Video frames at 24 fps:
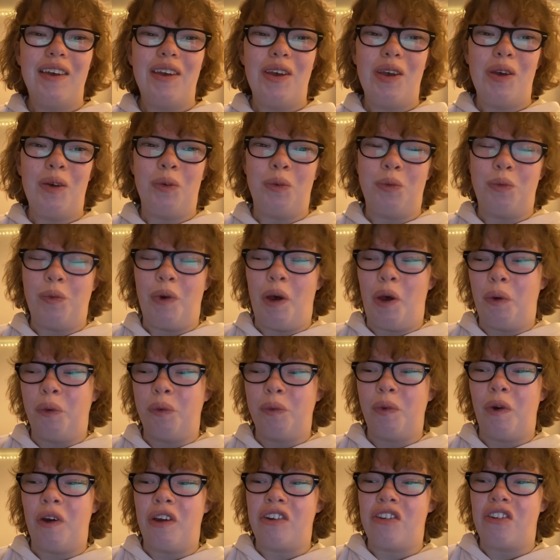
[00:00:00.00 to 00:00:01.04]
while
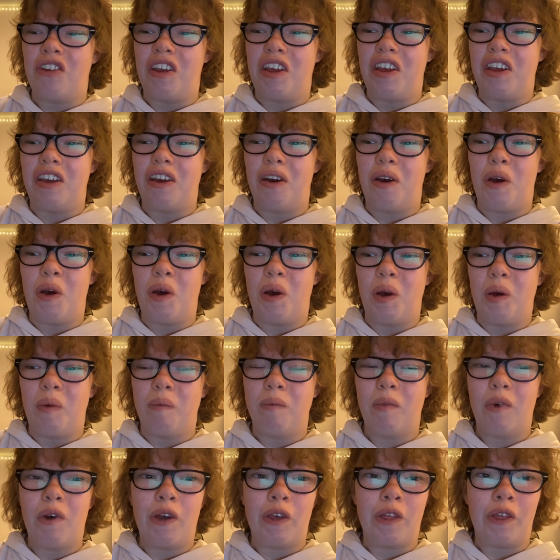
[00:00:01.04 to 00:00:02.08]
watching
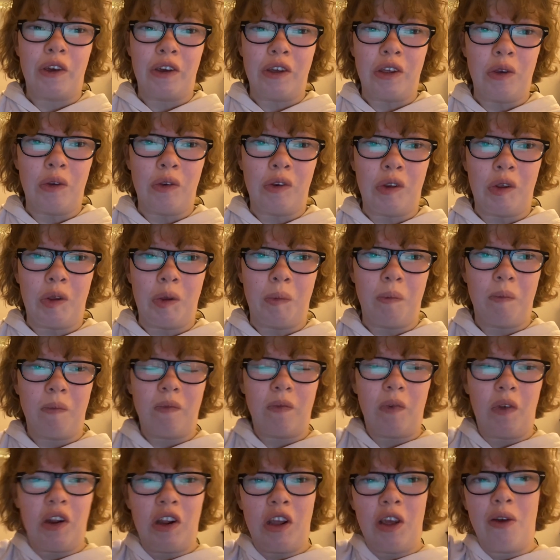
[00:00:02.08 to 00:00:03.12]
other YouTube
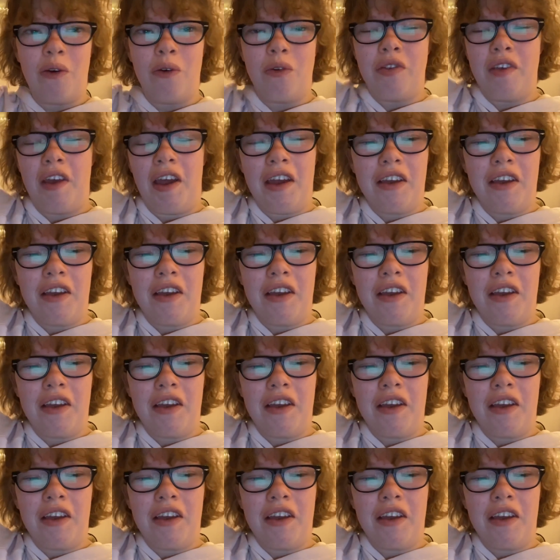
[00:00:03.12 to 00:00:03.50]
videos,